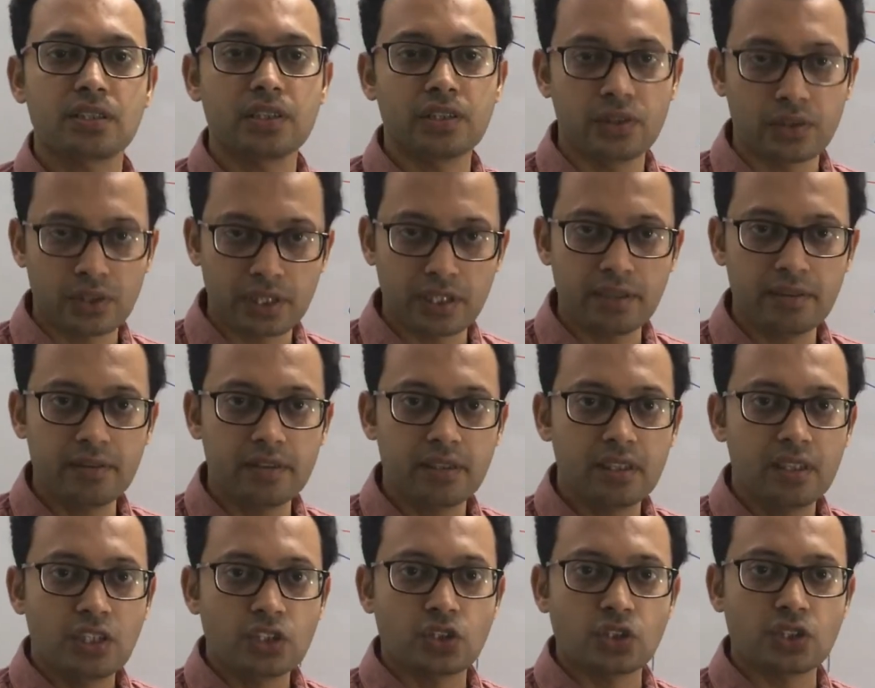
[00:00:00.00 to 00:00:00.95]
Okay,
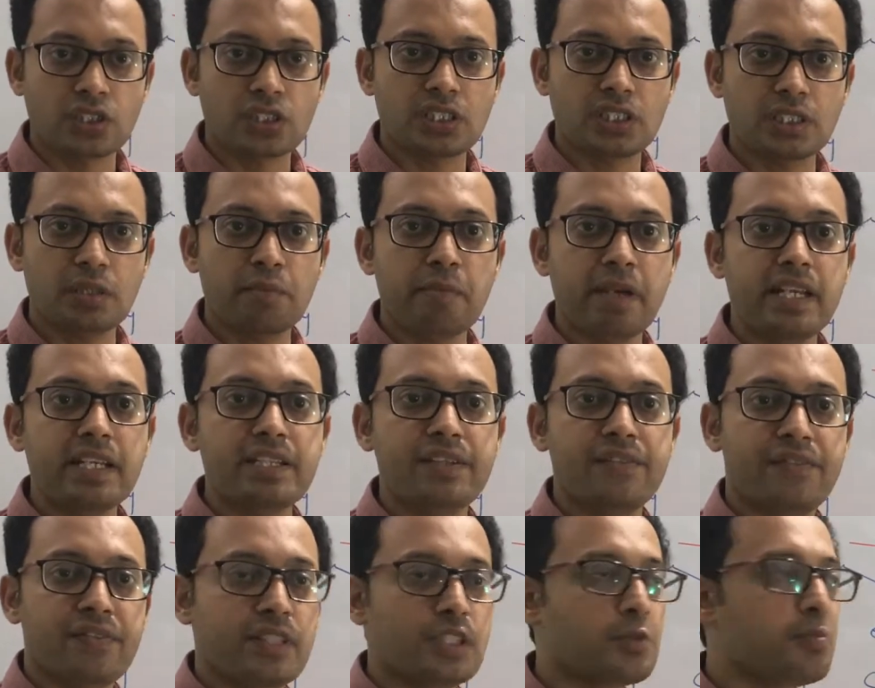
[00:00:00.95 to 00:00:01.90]
so this is the main
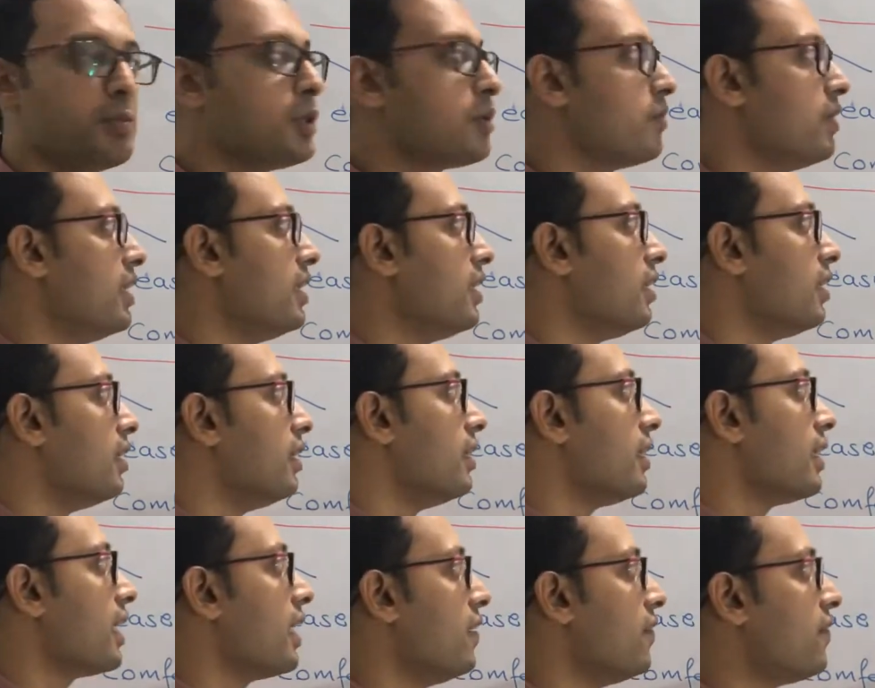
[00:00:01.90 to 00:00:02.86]
difference between
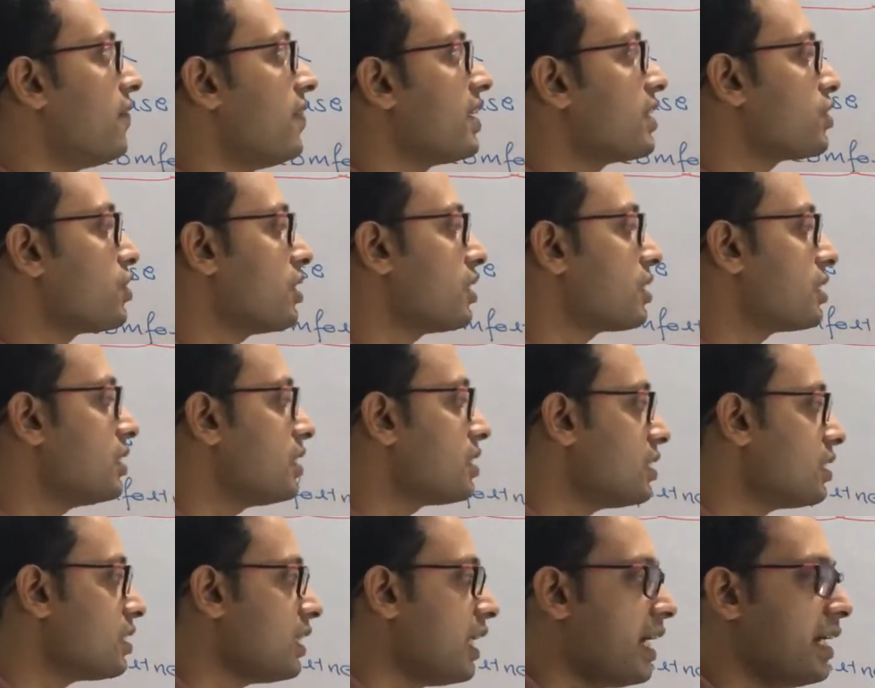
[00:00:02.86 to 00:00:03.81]
infectious
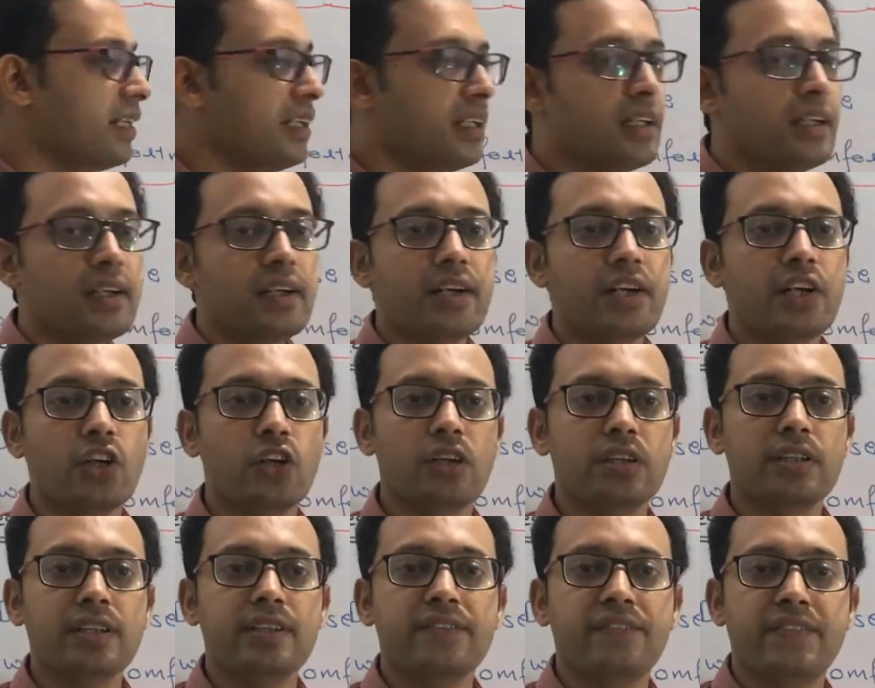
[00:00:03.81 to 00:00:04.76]
disease and
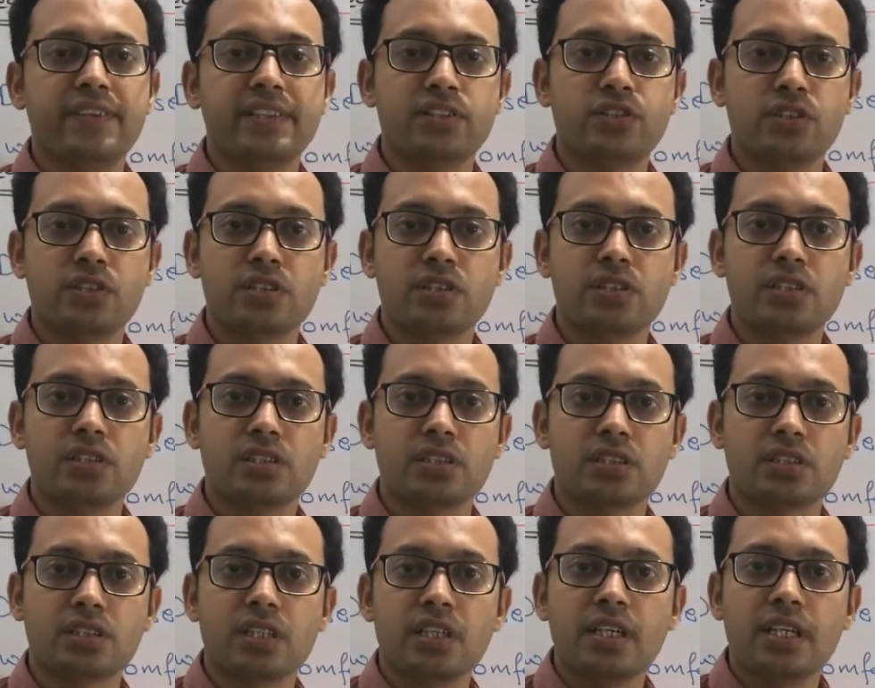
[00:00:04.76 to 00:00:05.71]
non-infectious
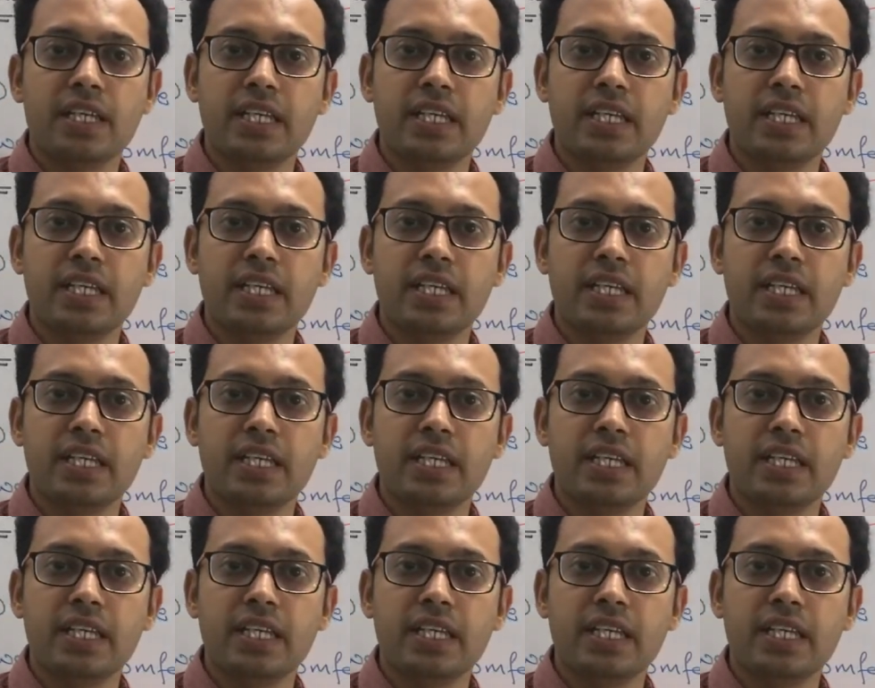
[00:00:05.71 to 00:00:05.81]
disease.